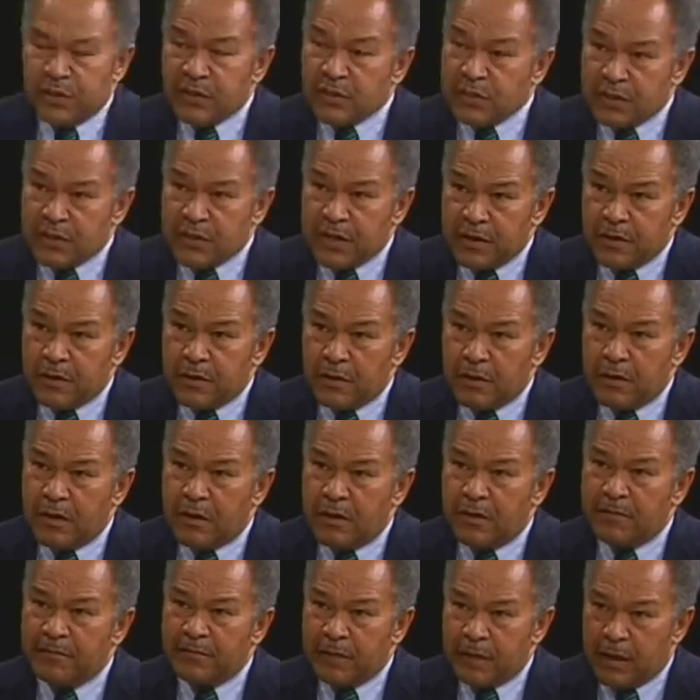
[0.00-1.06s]
the center
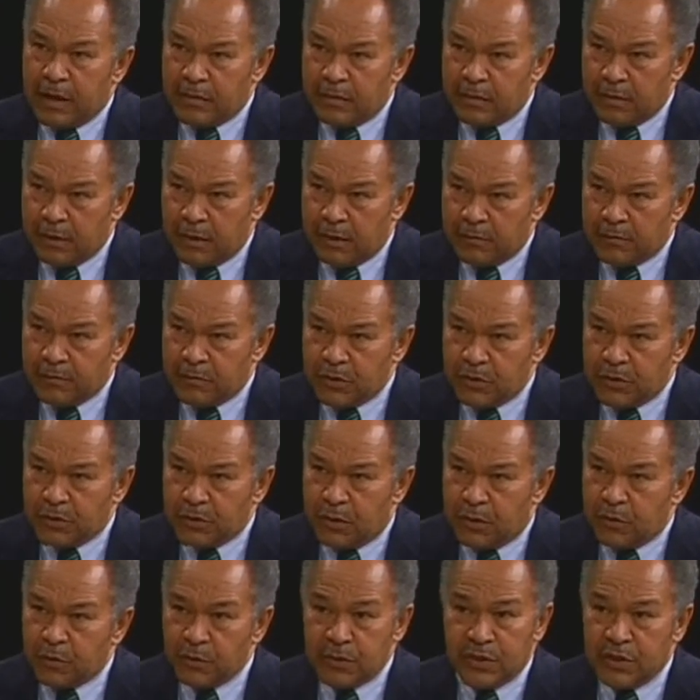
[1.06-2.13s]
of
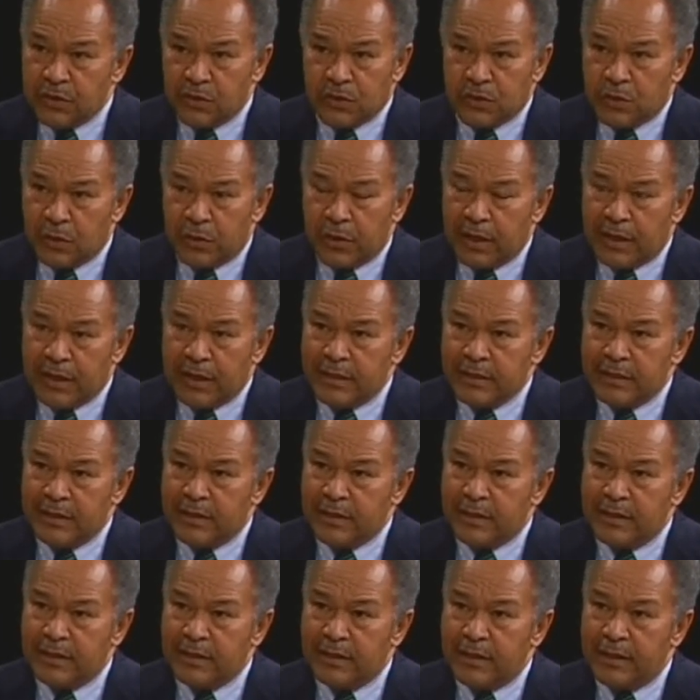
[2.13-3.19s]
Chautauqua's historic
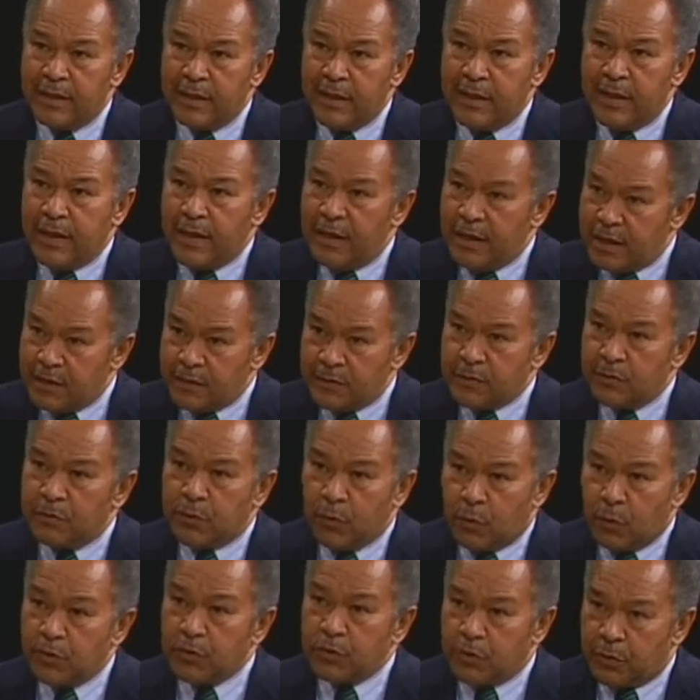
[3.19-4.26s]
identity is, of
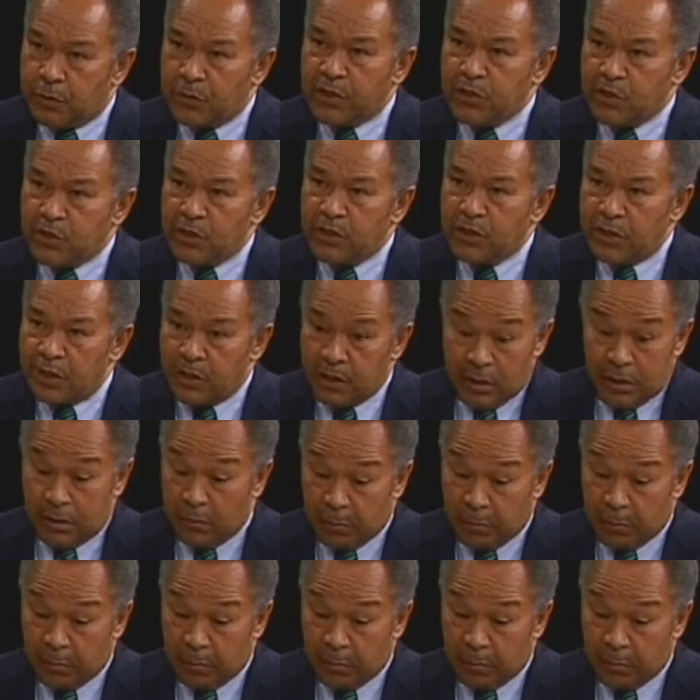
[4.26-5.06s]
course, Christian and